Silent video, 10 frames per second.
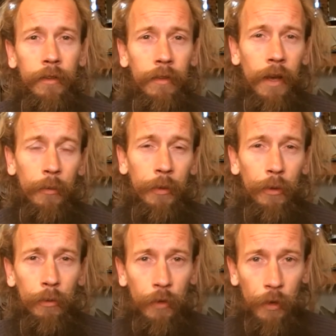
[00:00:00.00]
Now, we
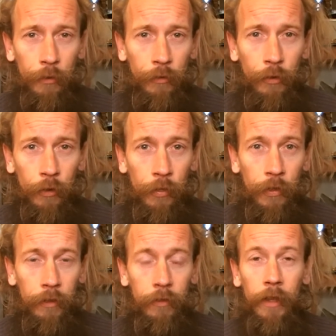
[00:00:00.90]
all know the sort of
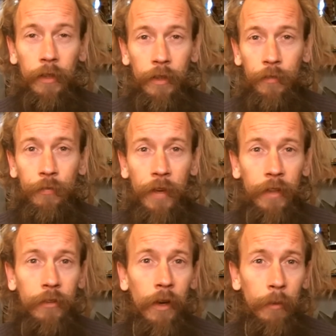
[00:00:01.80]
things that can
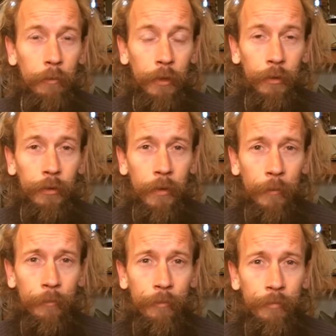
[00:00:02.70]
affect our mood.
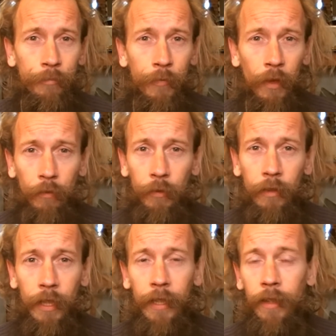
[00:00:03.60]

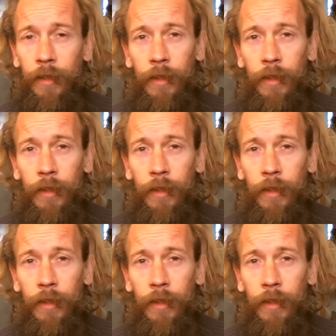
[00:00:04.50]
Obviously,